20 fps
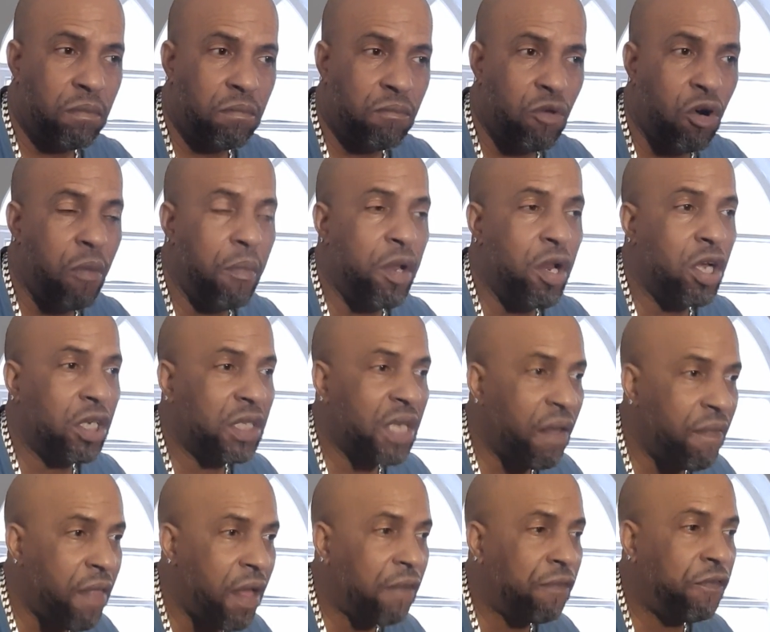But me just
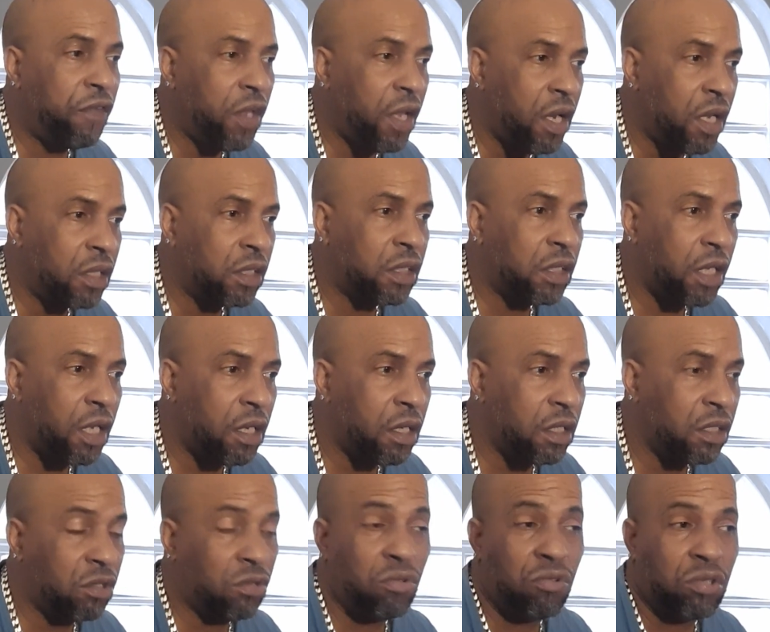have that feeling still.
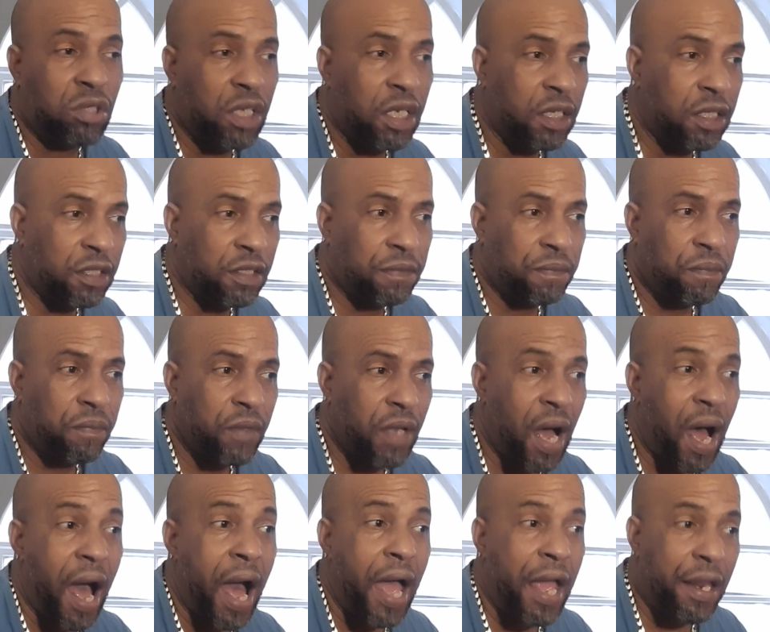It's two things.
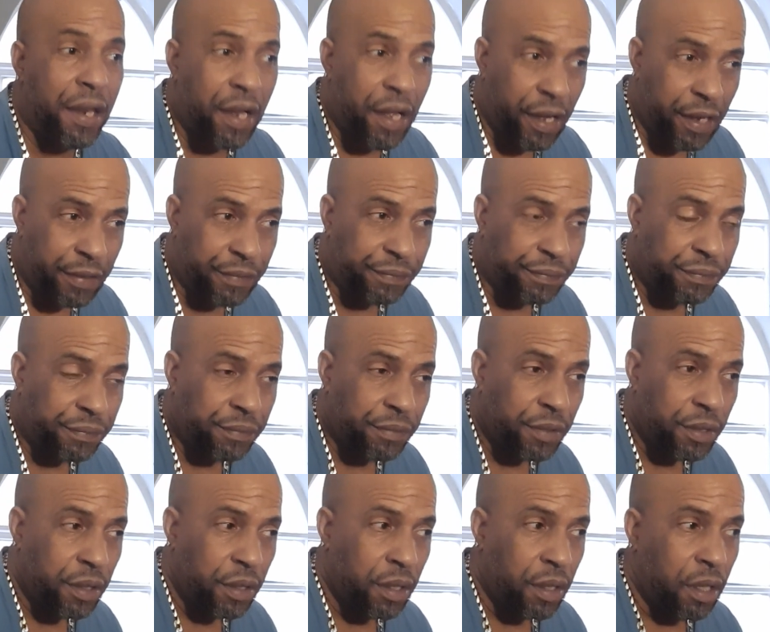Either
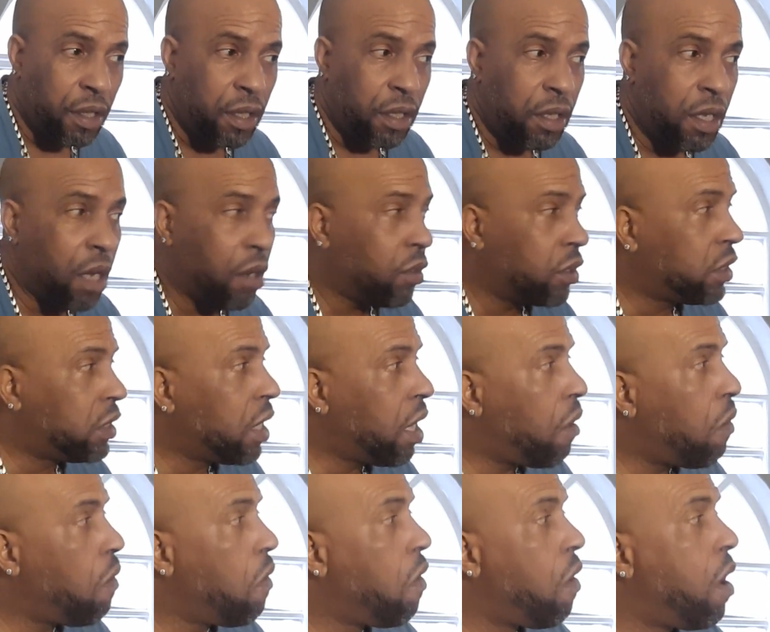you're going to see a
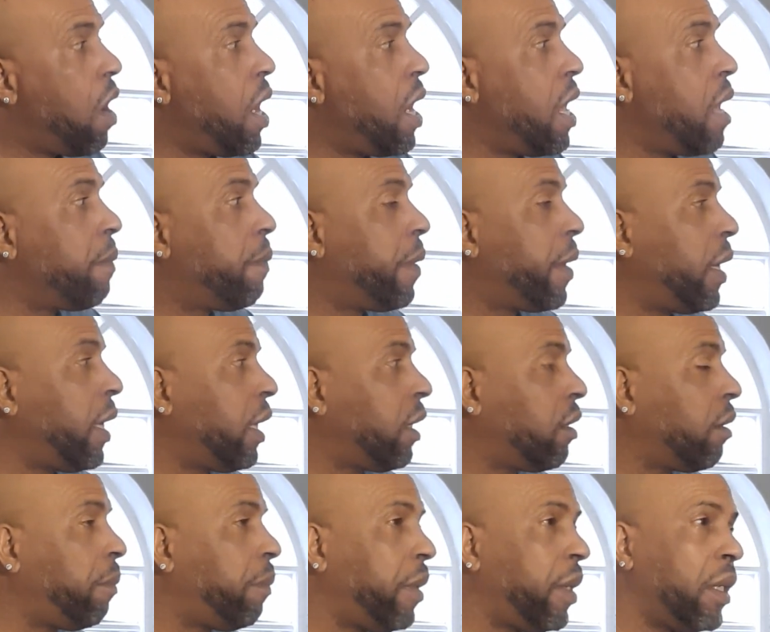whole heap of
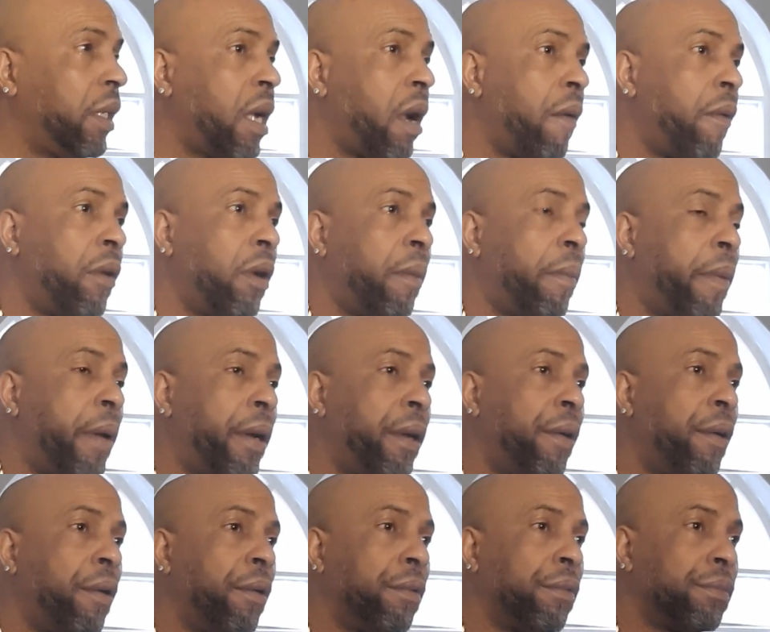little pitney run up and
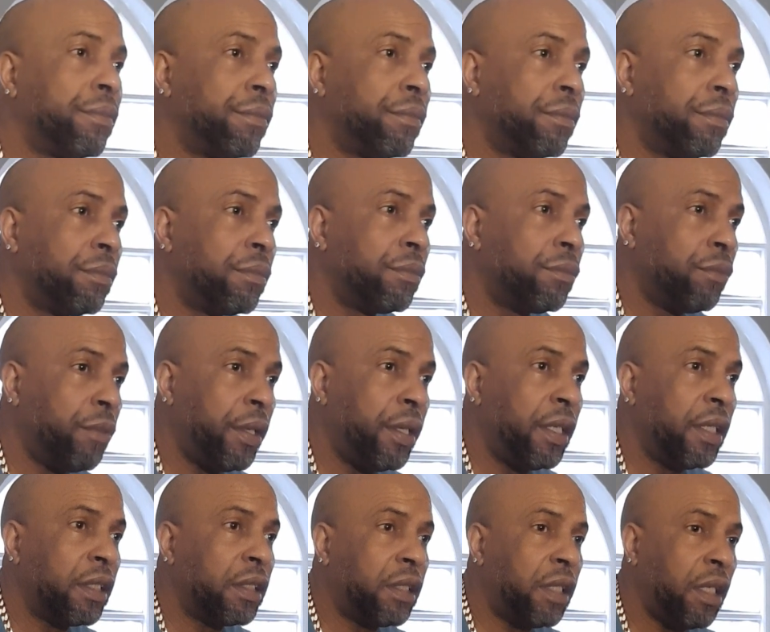down when
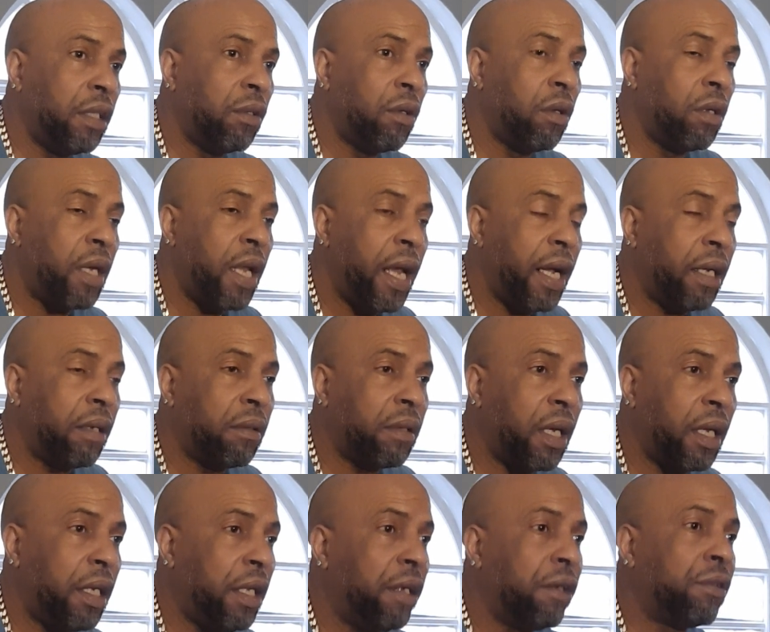this thing done, like
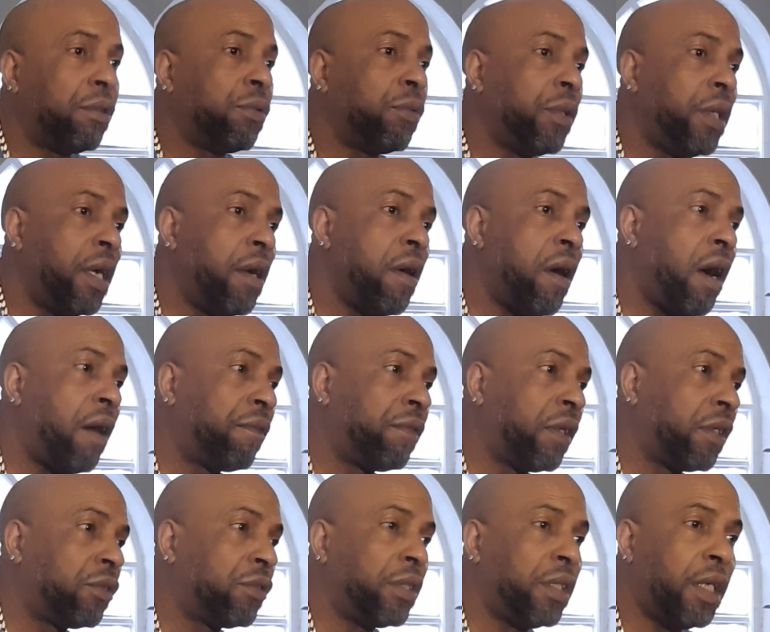a year, 2 years after,
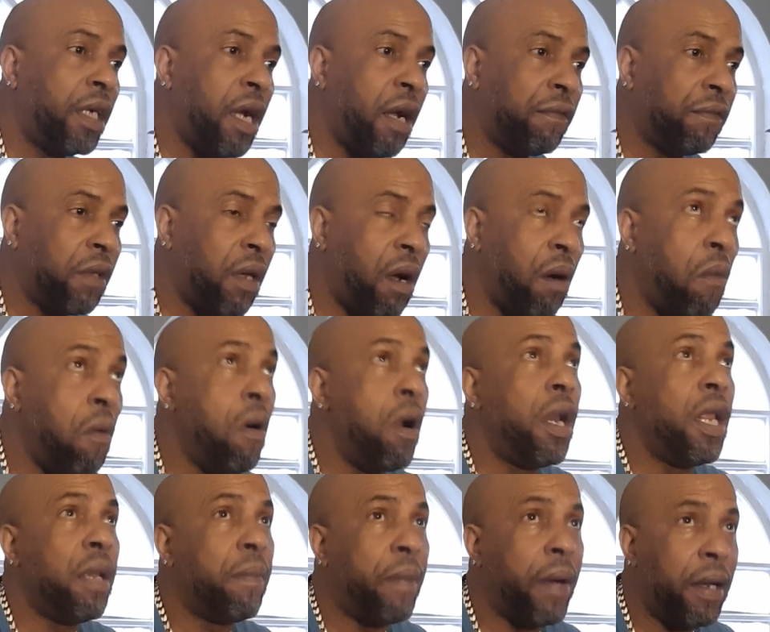3 years after, a whole
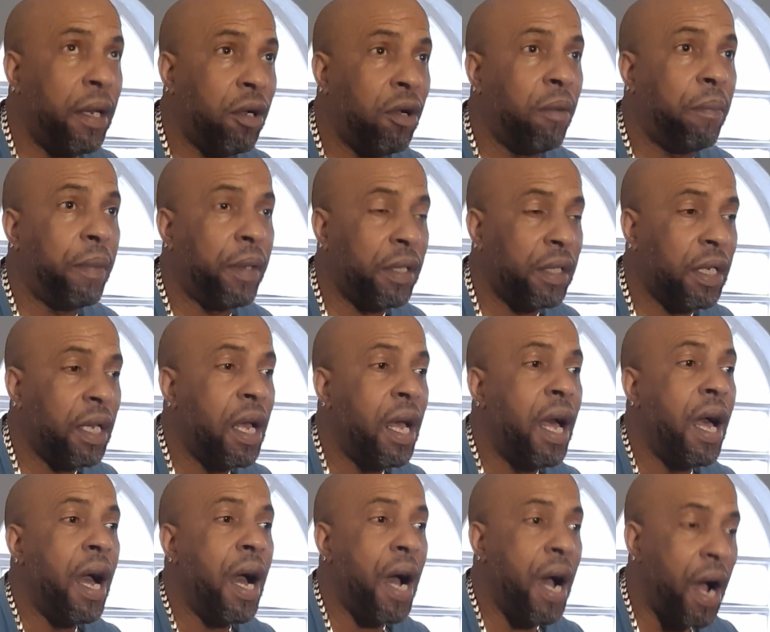heap of little pitney,
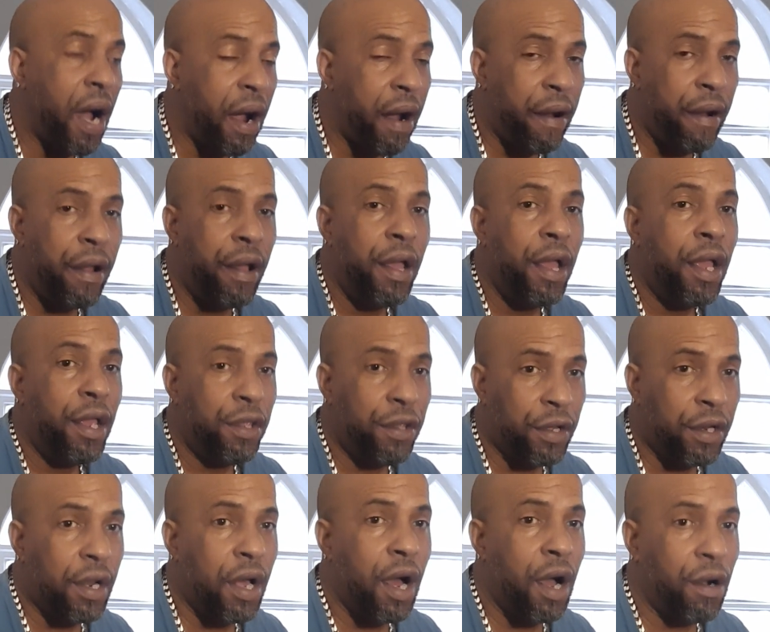or you're
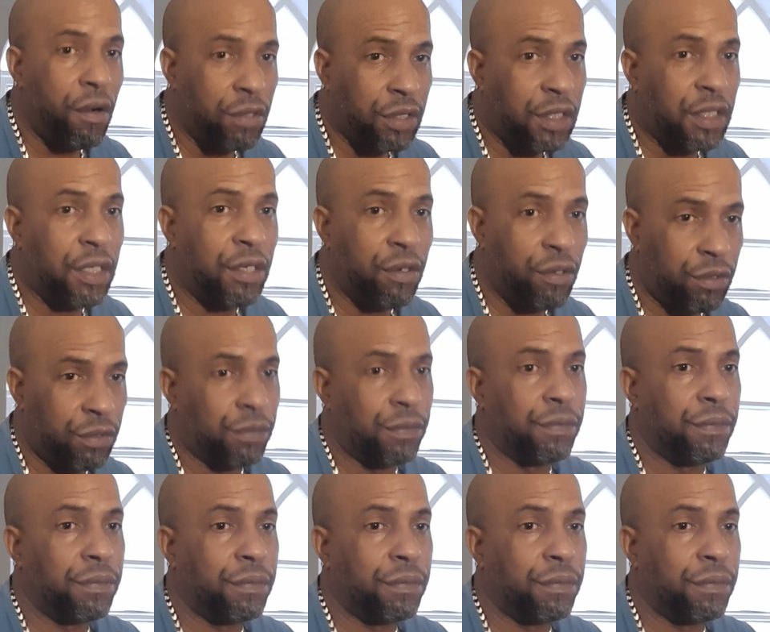not going to see none.